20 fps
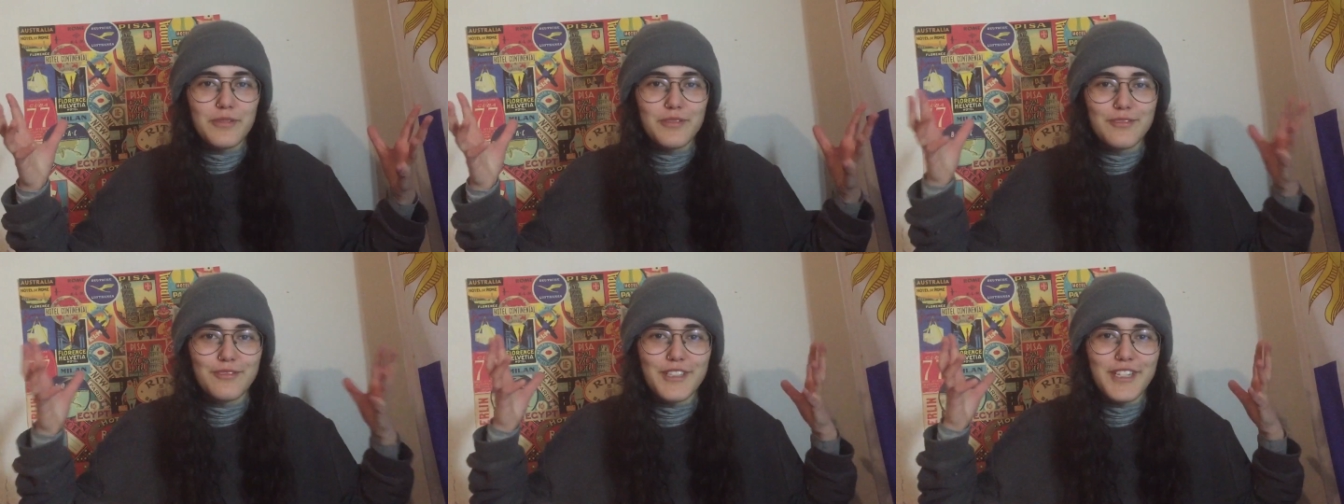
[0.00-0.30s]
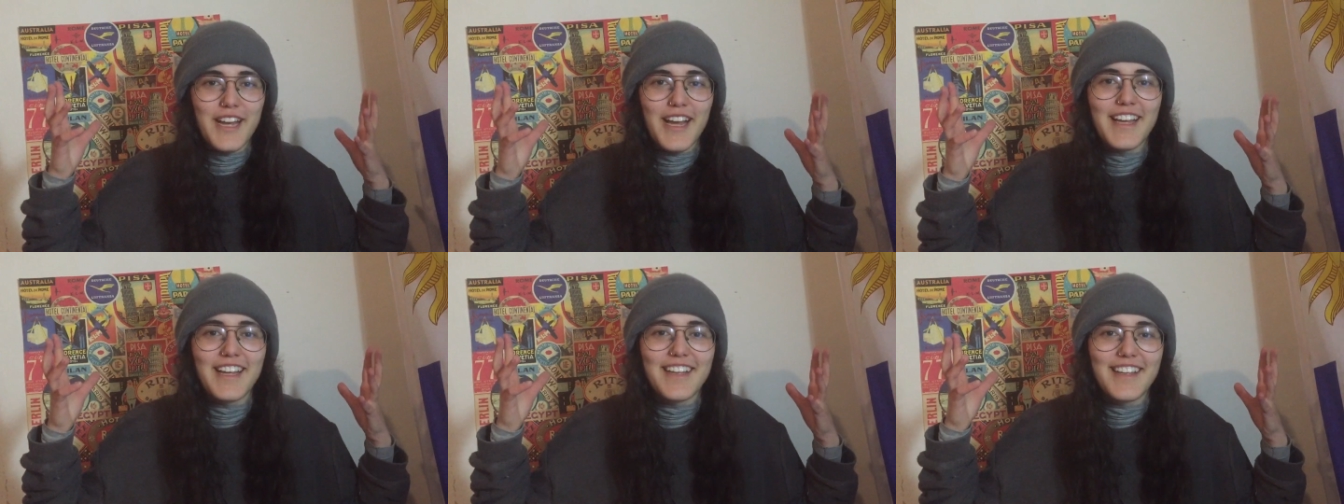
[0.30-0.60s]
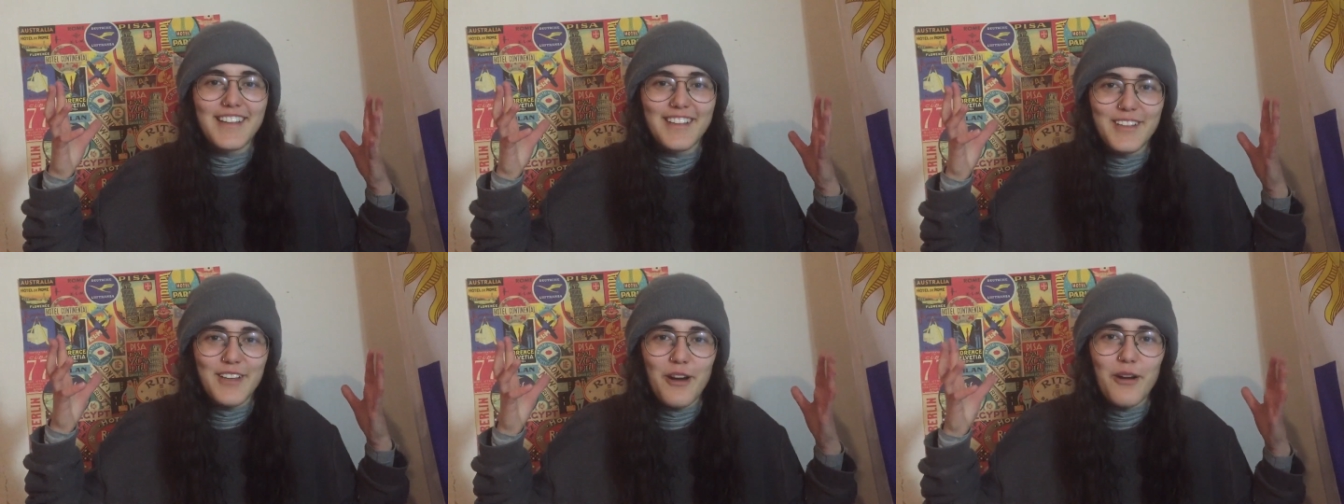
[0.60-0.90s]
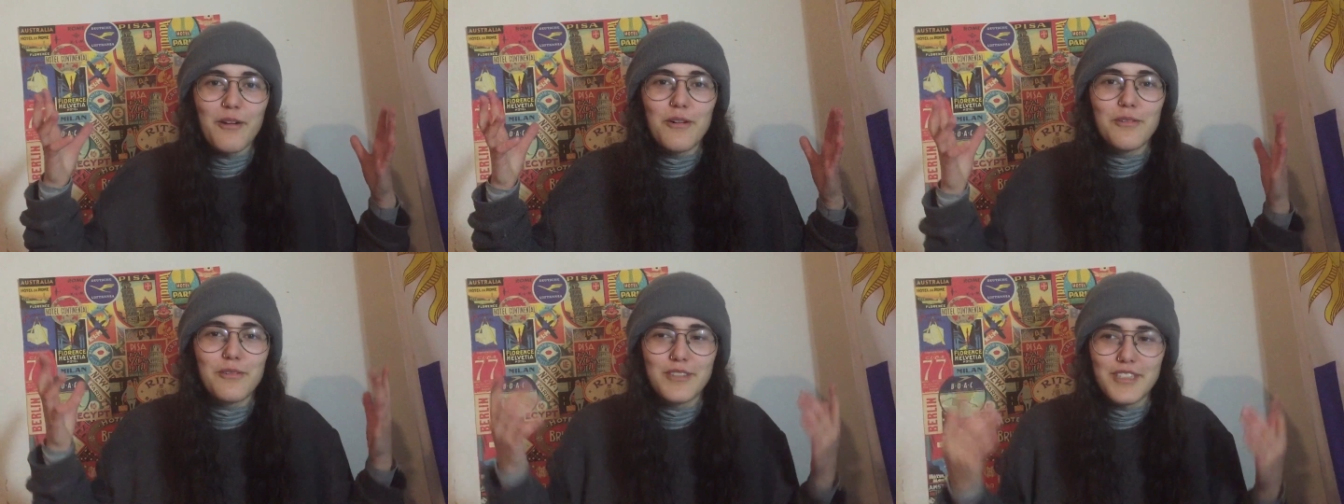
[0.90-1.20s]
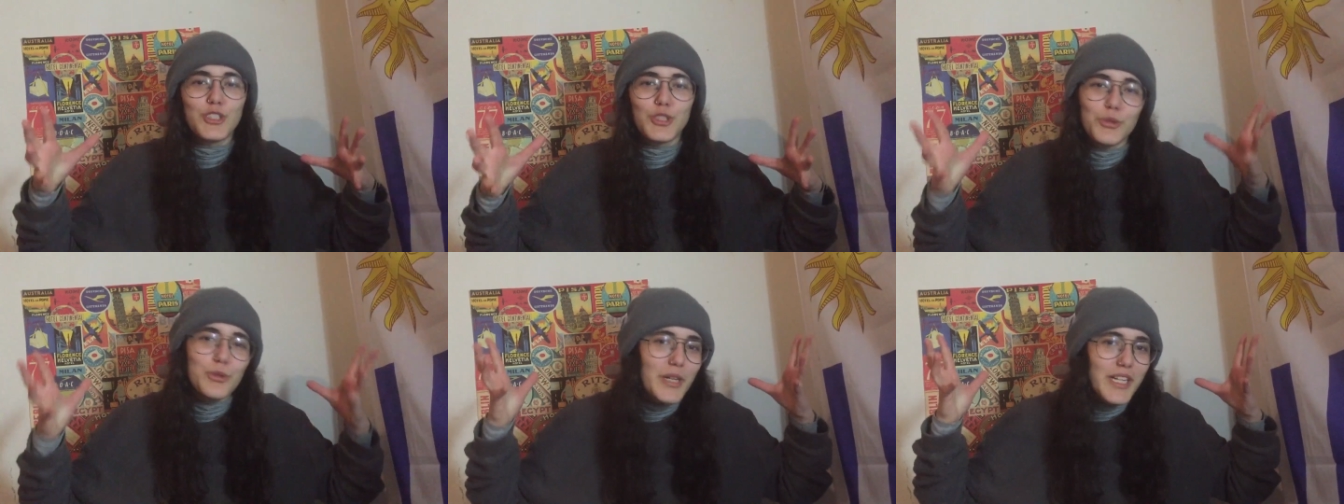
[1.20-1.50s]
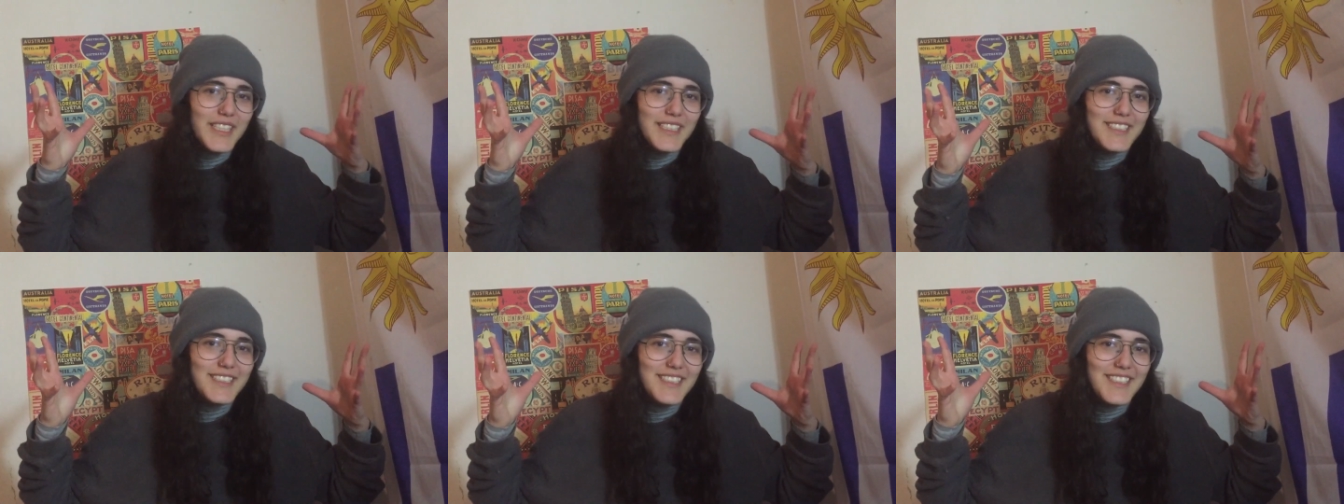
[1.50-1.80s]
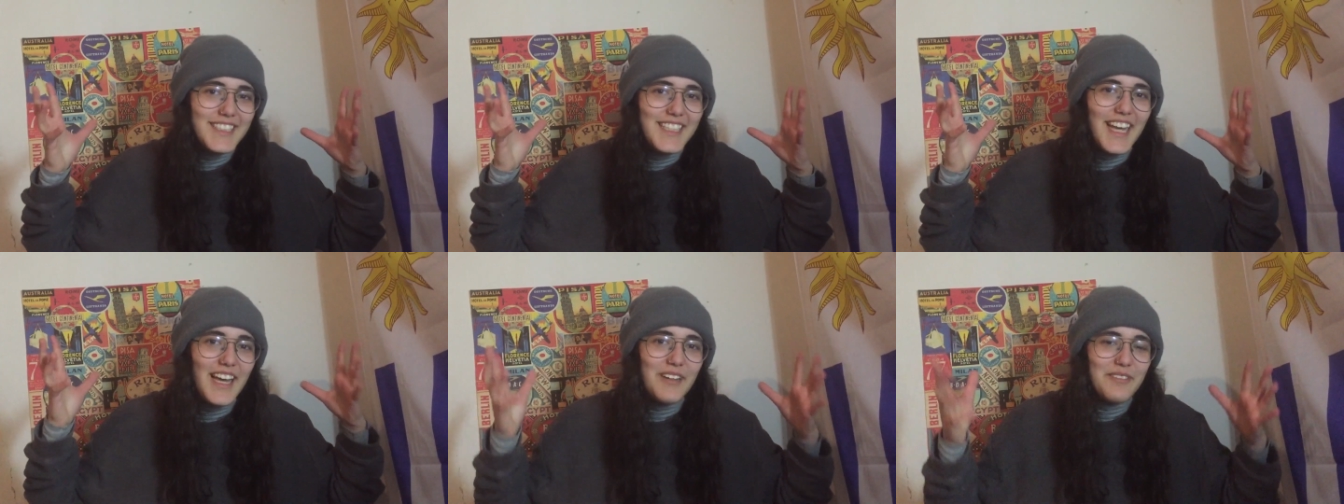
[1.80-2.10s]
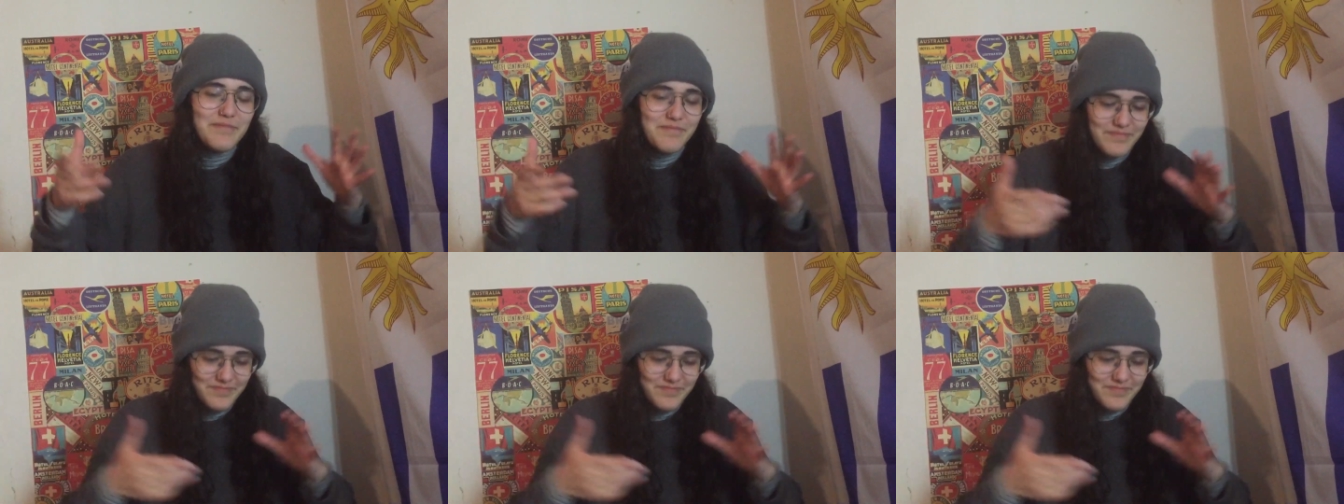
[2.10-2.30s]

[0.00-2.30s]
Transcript: when I go do it. Yeah.